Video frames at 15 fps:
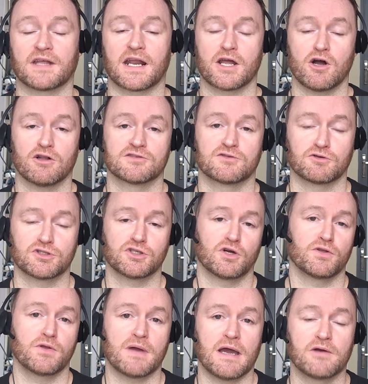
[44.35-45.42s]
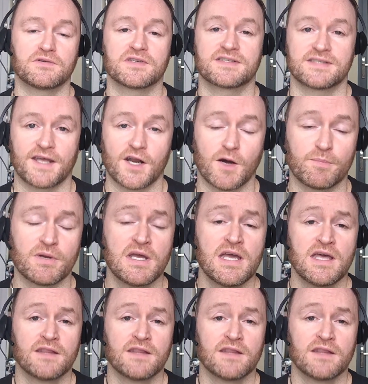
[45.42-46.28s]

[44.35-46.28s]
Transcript: that I also show you how to set up.